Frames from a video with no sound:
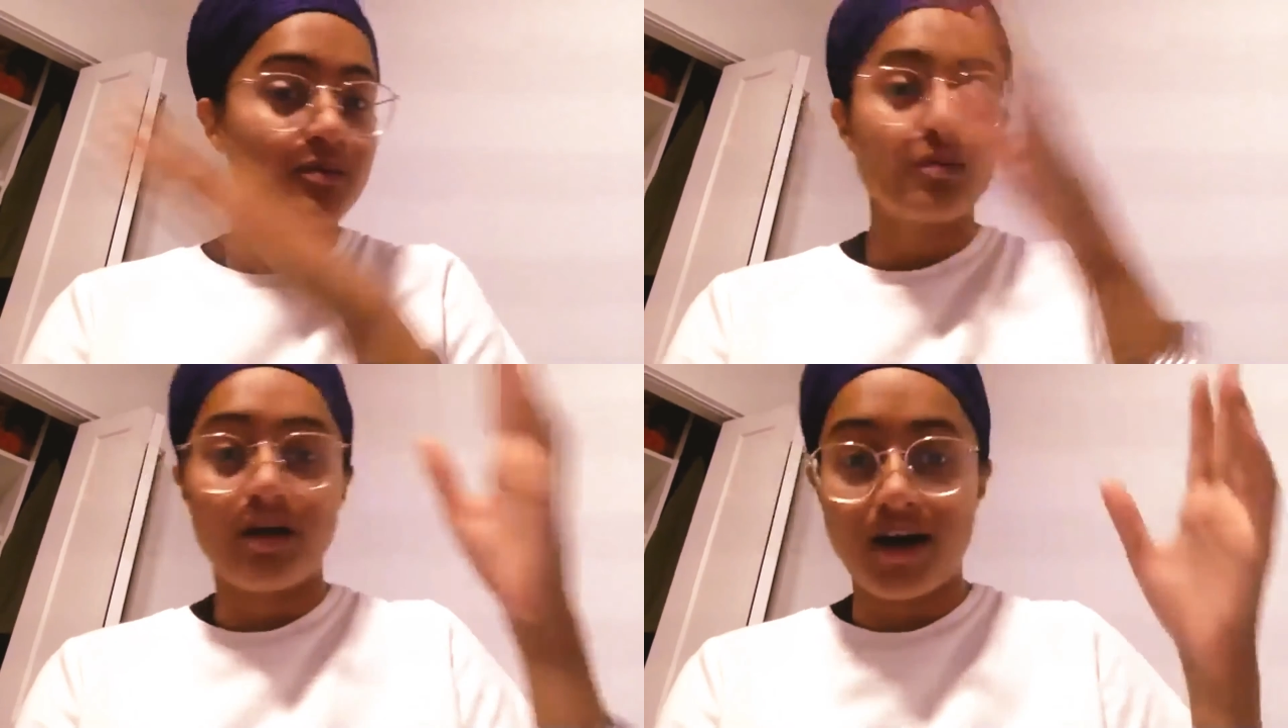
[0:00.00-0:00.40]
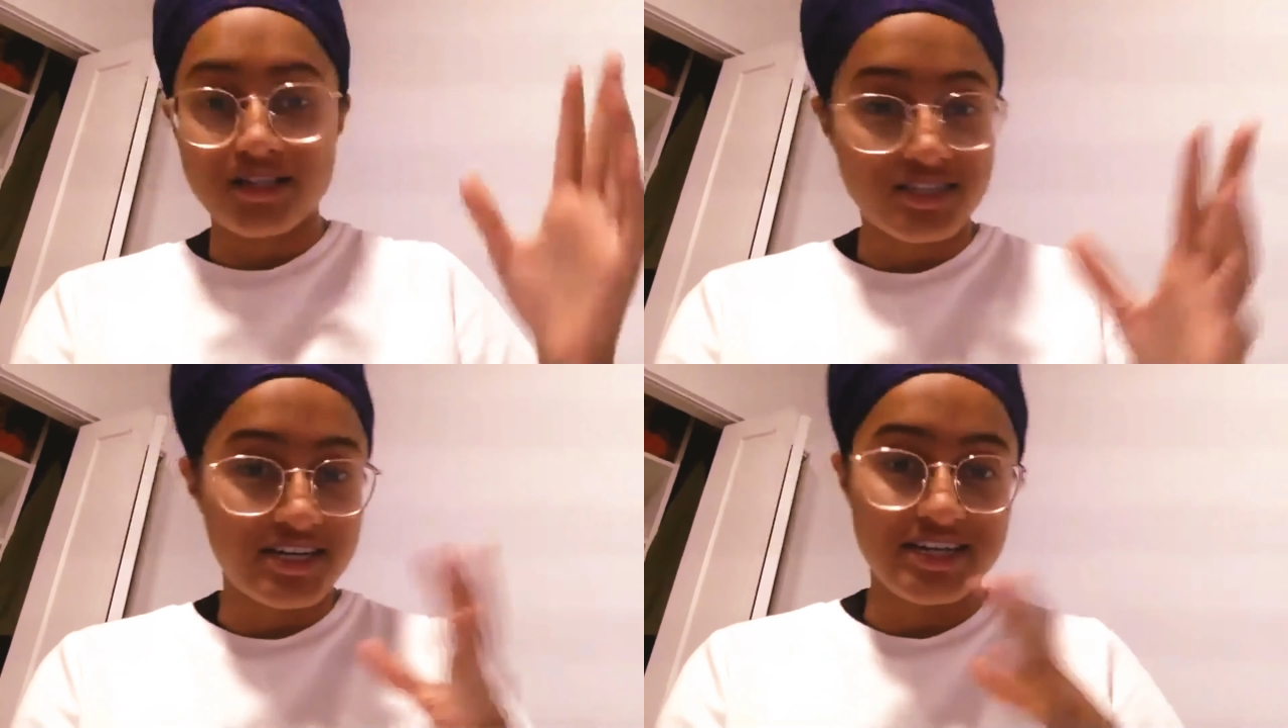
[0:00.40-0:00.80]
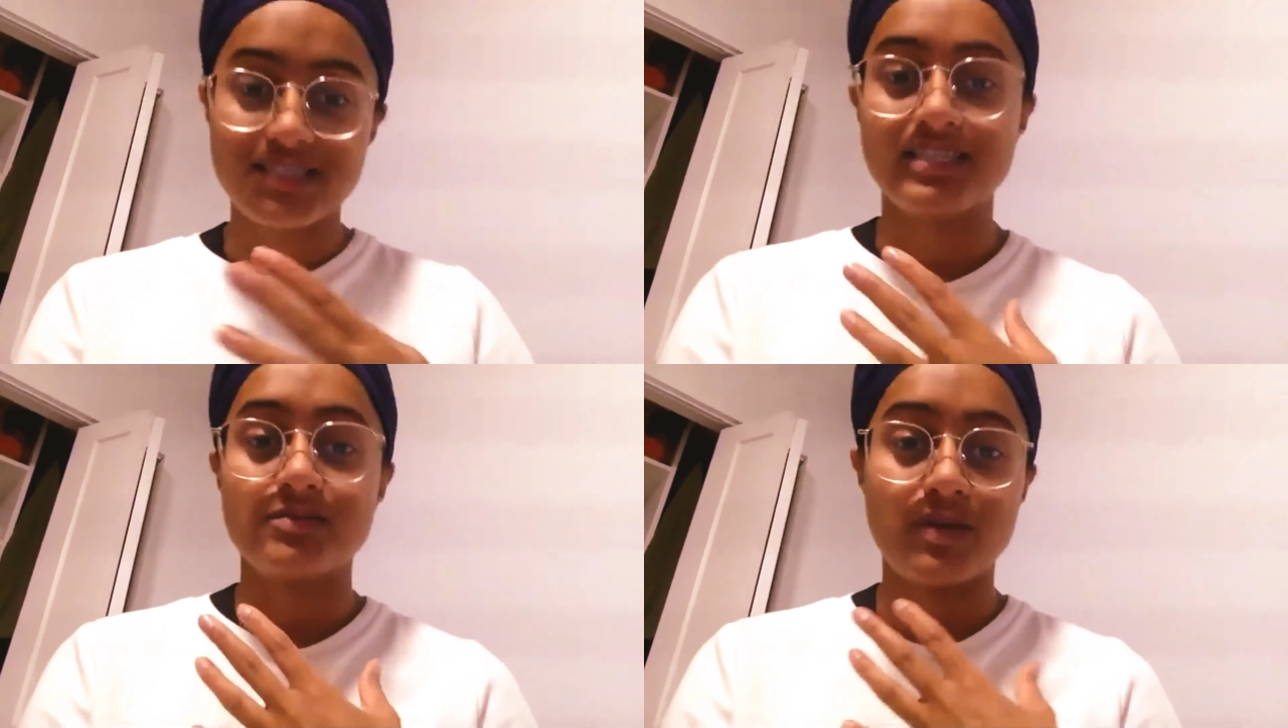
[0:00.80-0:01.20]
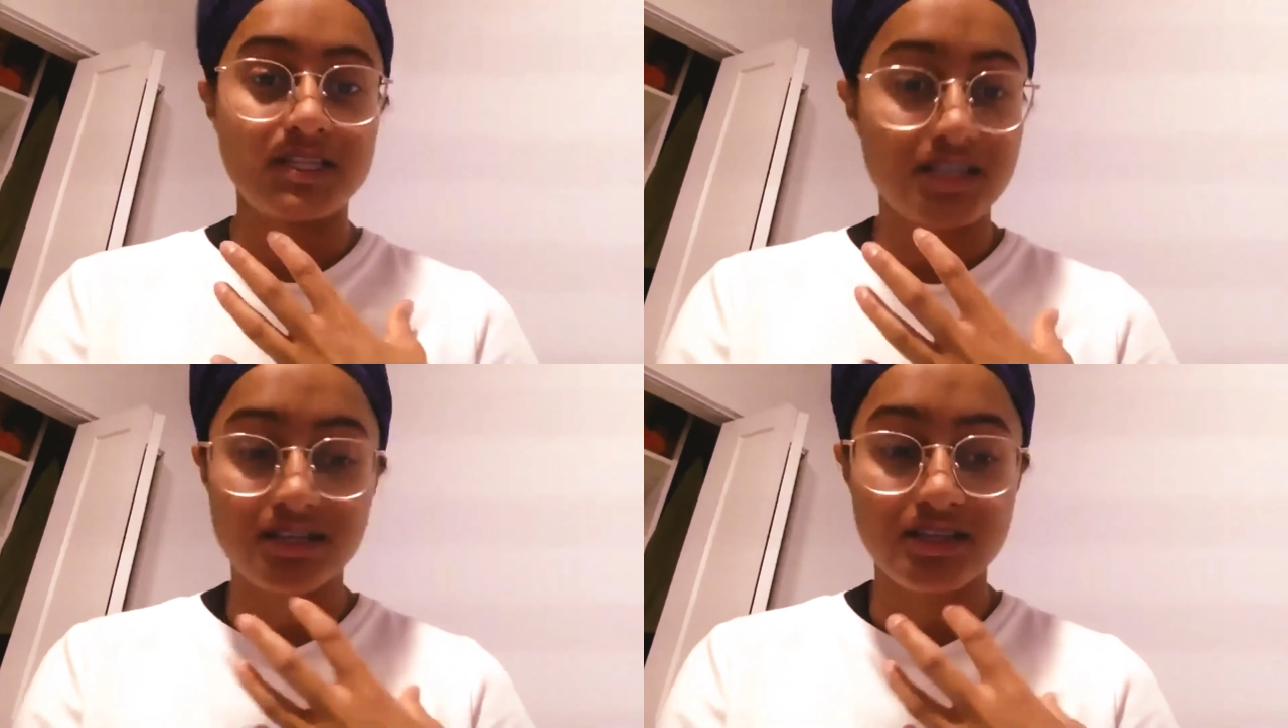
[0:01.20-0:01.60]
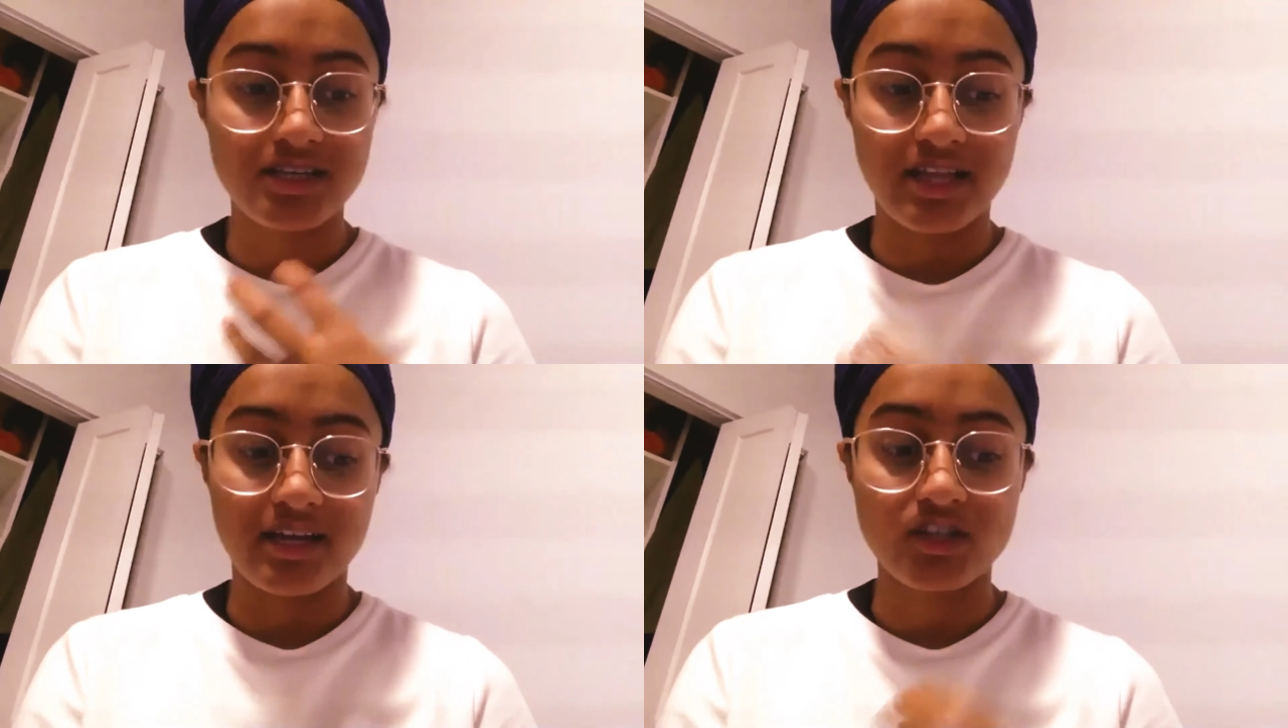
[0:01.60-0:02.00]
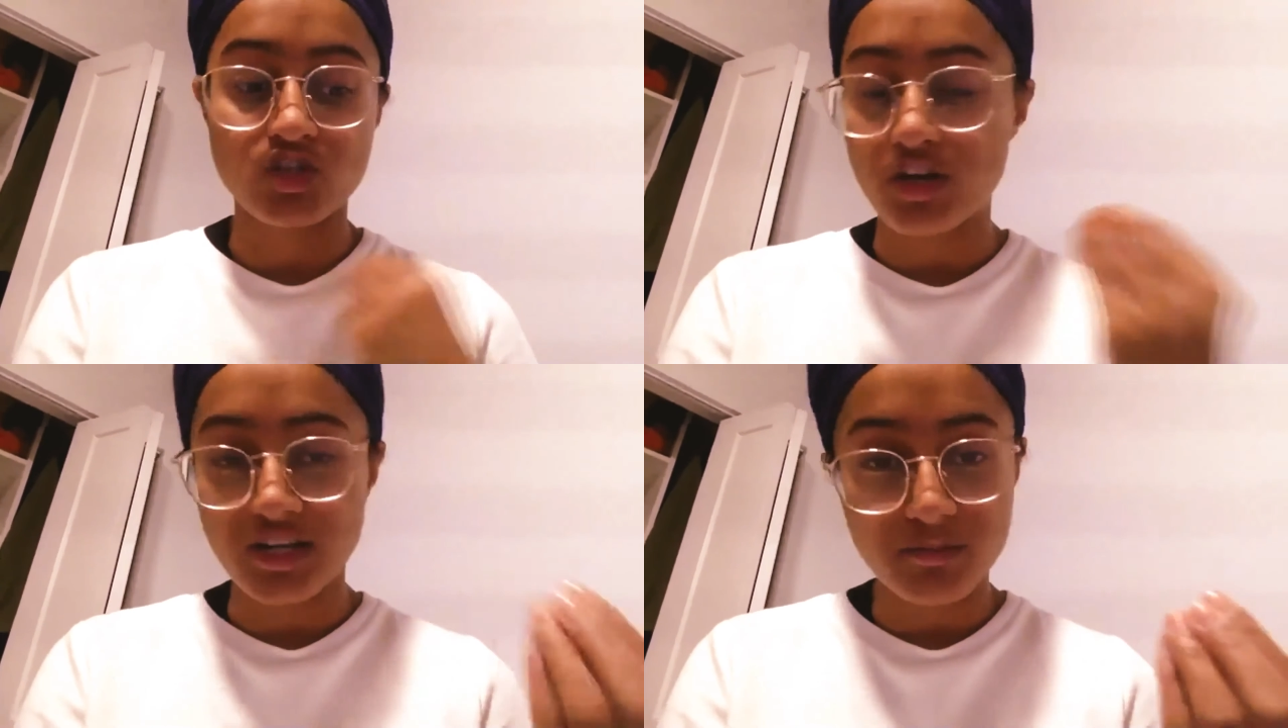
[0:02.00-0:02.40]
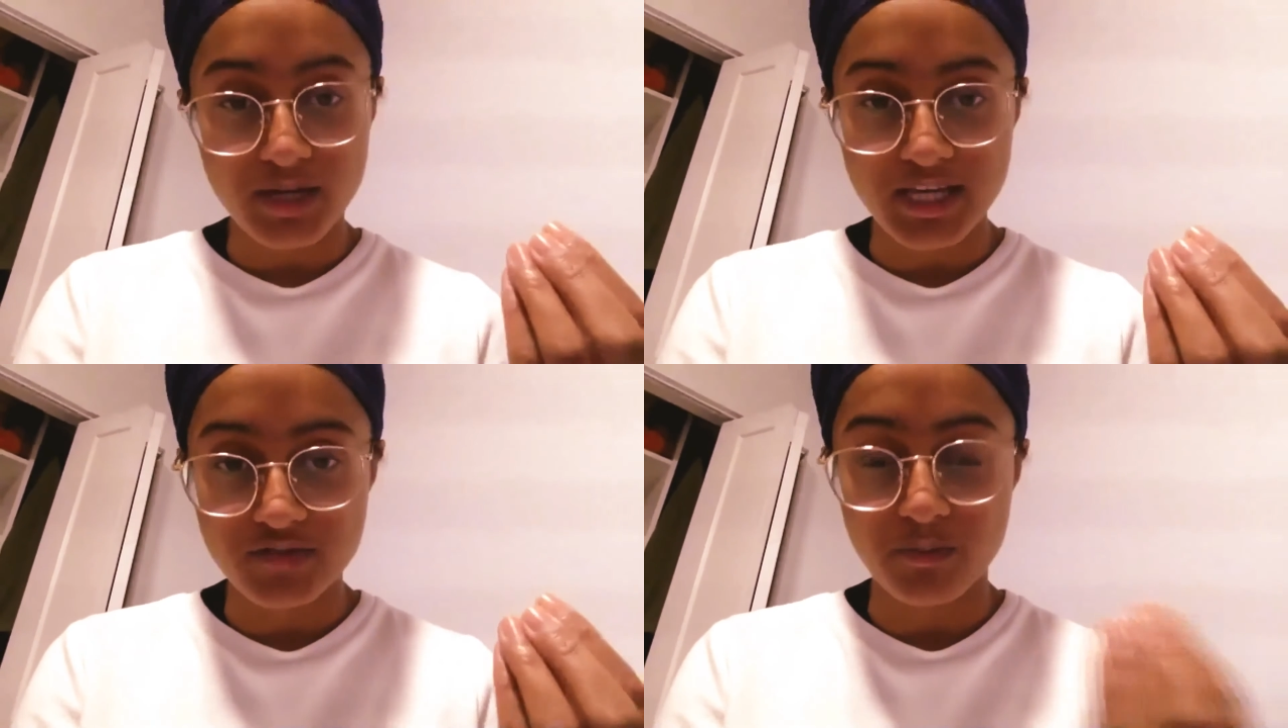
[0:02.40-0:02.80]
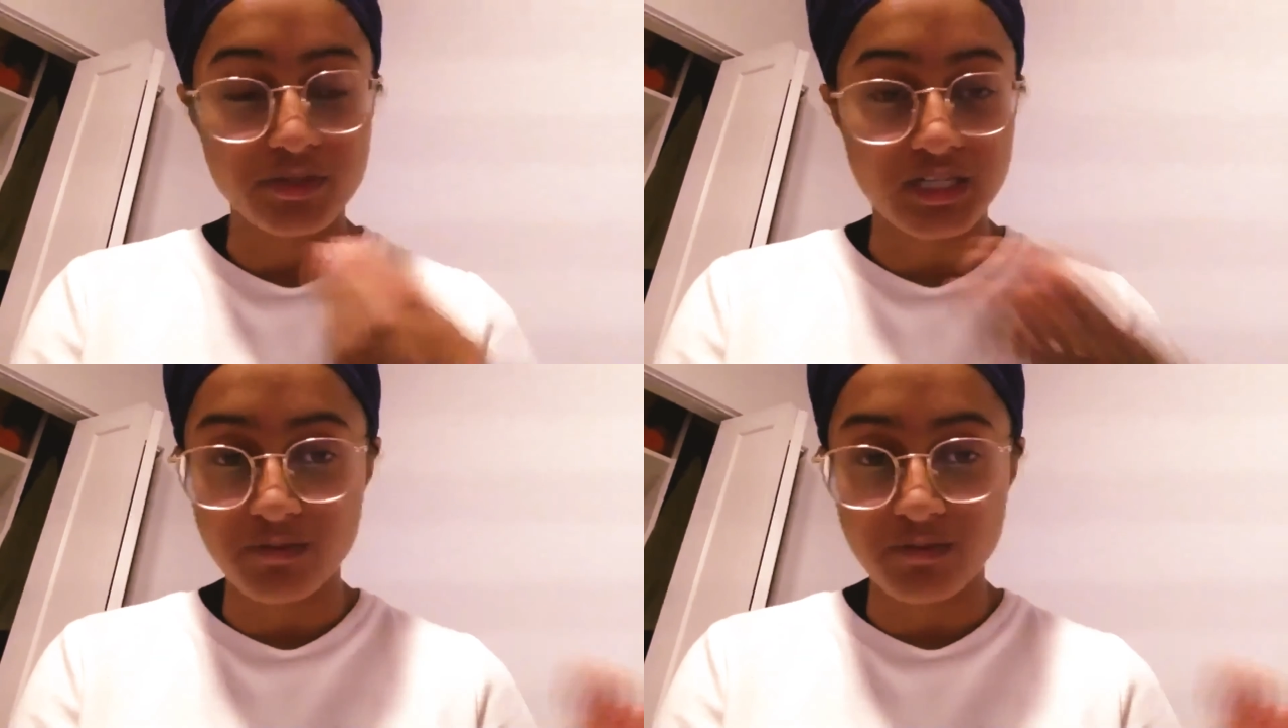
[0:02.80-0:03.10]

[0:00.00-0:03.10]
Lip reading: what Asra is, it's basically a starting place for Punjabi